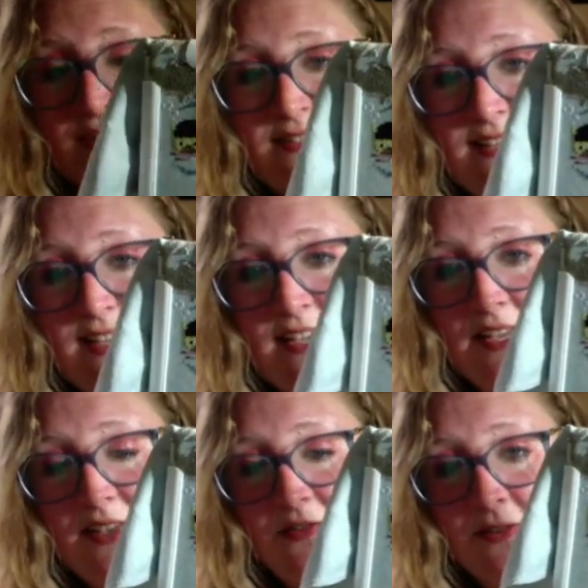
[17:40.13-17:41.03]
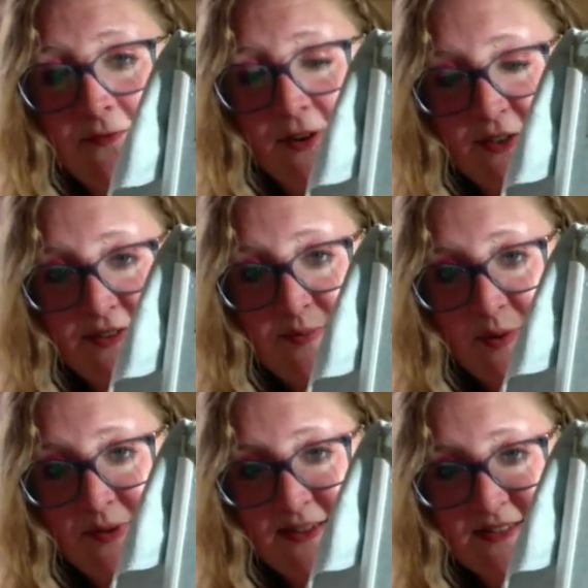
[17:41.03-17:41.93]
Sea from Frosted
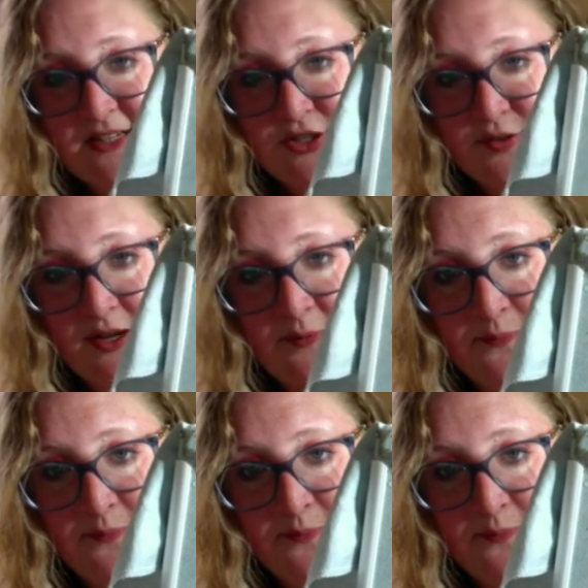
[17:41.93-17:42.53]
Pumpkin Stitchery.